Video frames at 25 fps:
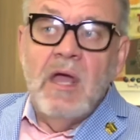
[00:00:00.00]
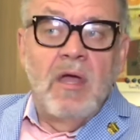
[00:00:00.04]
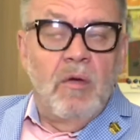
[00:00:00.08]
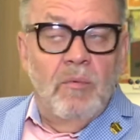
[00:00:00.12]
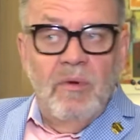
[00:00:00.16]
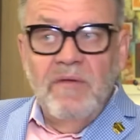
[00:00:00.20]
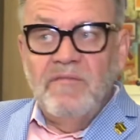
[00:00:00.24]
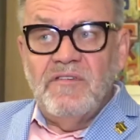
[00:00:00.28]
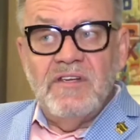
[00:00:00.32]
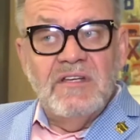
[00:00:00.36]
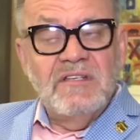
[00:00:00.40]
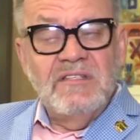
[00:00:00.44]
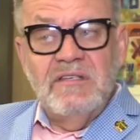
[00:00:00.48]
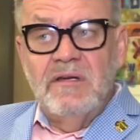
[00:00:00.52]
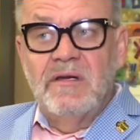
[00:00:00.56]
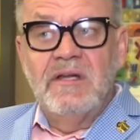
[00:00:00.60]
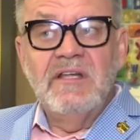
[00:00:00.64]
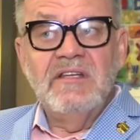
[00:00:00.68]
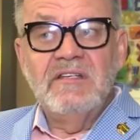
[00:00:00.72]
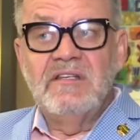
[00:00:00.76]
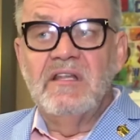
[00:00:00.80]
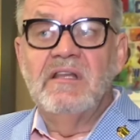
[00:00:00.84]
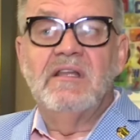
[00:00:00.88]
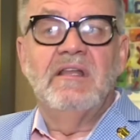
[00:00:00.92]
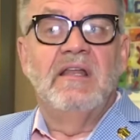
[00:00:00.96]
We've just
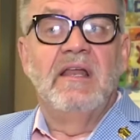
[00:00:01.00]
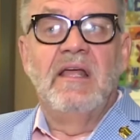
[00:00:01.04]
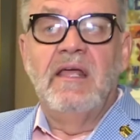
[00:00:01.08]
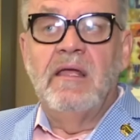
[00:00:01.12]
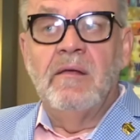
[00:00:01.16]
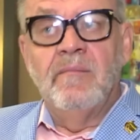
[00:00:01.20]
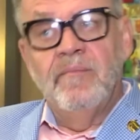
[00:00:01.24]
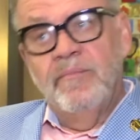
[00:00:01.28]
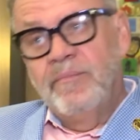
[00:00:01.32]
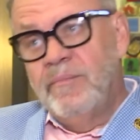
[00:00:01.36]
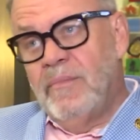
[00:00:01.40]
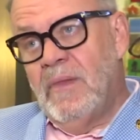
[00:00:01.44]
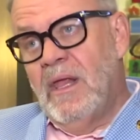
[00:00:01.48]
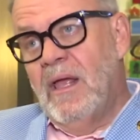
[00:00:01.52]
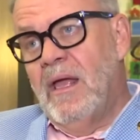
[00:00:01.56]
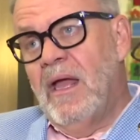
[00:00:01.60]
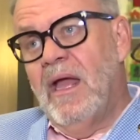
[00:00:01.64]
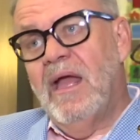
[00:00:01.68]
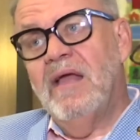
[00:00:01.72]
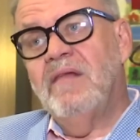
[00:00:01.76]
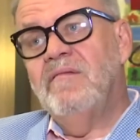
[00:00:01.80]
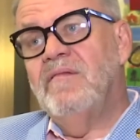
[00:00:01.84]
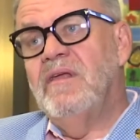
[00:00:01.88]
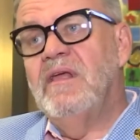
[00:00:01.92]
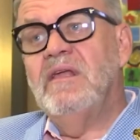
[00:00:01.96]
recently
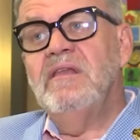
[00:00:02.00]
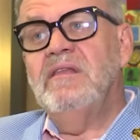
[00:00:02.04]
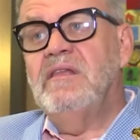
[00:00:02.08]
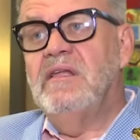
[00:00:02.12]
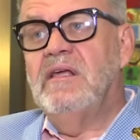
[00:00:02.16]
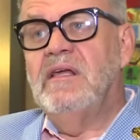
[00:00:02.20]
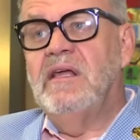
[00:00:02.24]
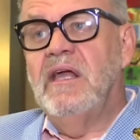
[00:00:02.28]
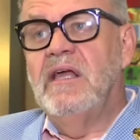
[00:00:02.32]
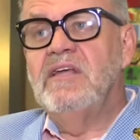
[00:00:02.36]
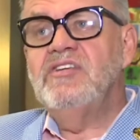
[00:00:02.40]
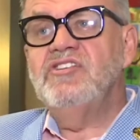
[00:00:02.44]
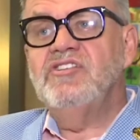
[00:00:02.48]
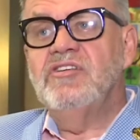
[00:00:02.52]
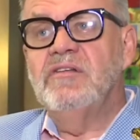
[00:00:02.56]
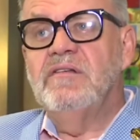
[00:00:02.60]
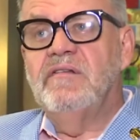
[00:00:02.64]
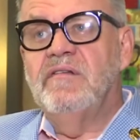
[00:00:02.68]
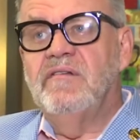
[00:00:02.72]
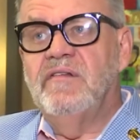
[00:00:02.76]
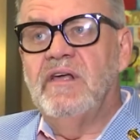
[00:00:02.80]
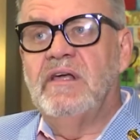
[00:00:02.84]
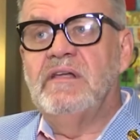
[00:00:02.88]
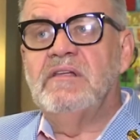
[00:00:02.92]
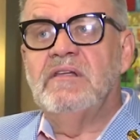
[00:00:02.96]
had the
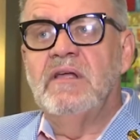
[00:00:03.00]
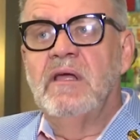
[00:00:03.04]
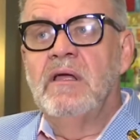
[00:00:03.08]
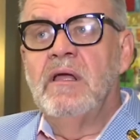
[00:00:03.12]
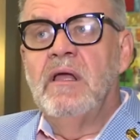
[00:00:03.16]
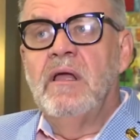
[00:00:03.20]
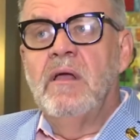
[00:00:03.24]
indication that